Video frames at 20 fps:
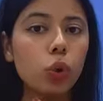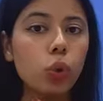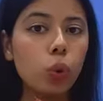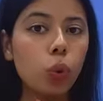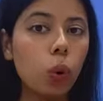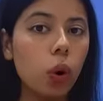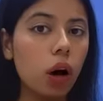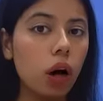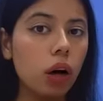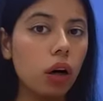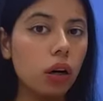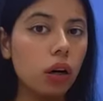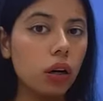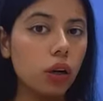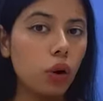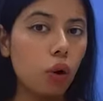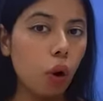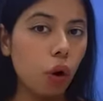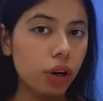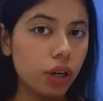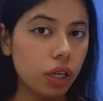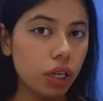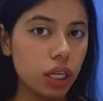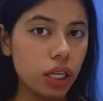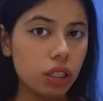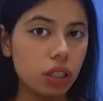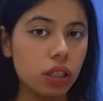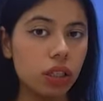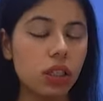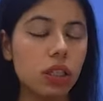two
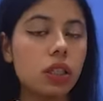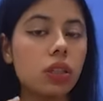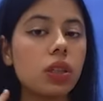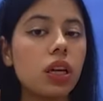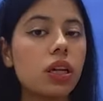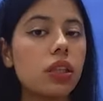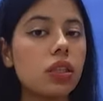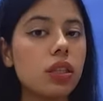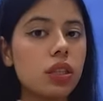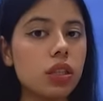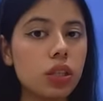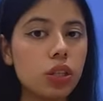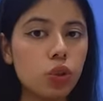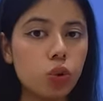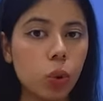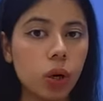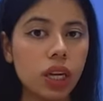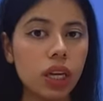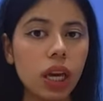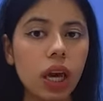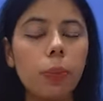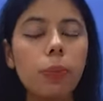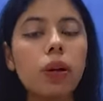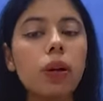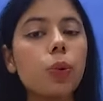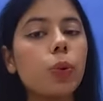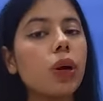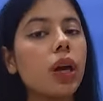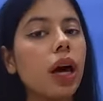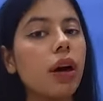quantities in this. This is 20
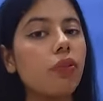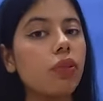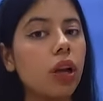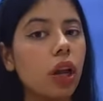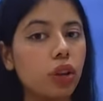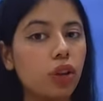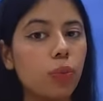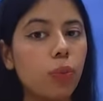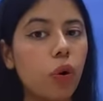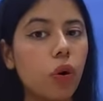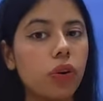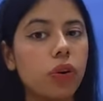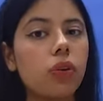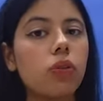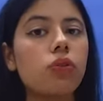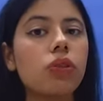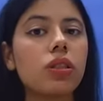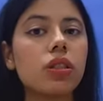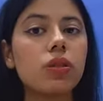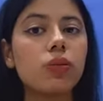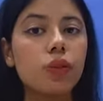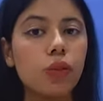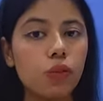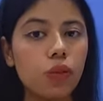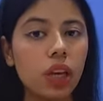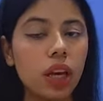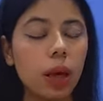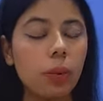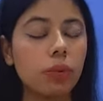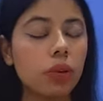ml. We have another bottle which is
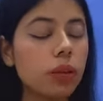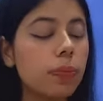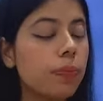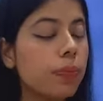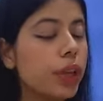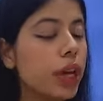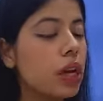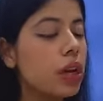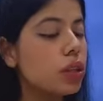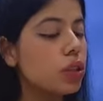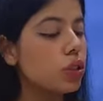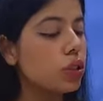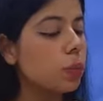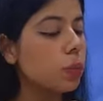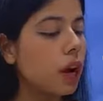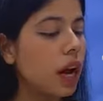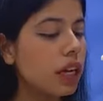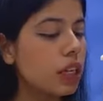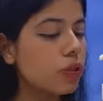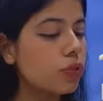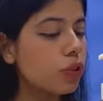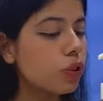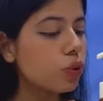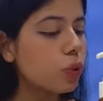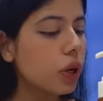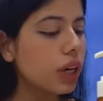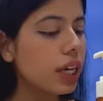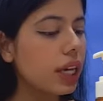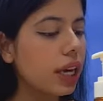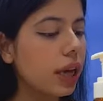50 ml. So the price for
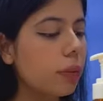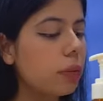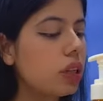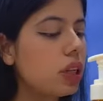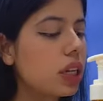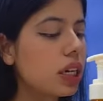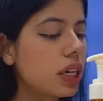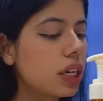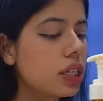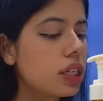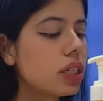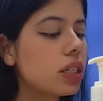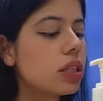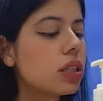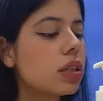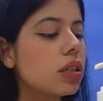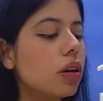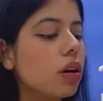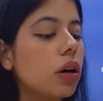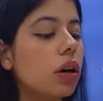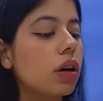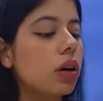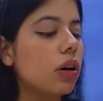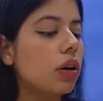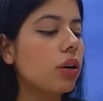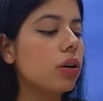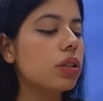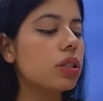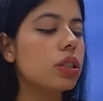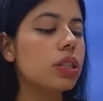20 ml is
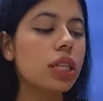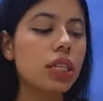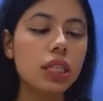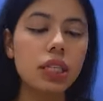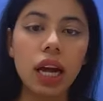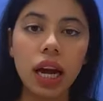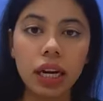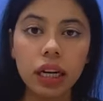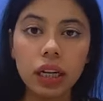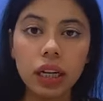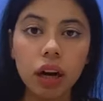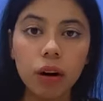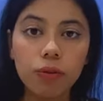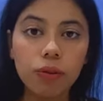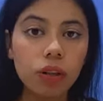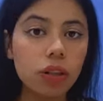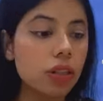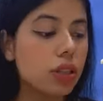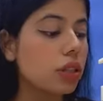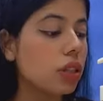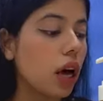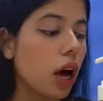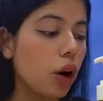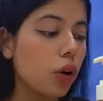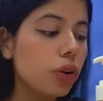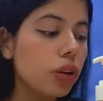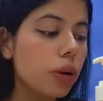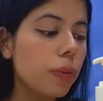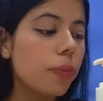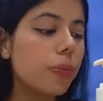690 after
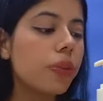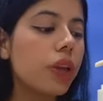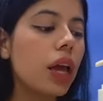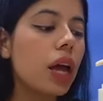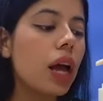discount.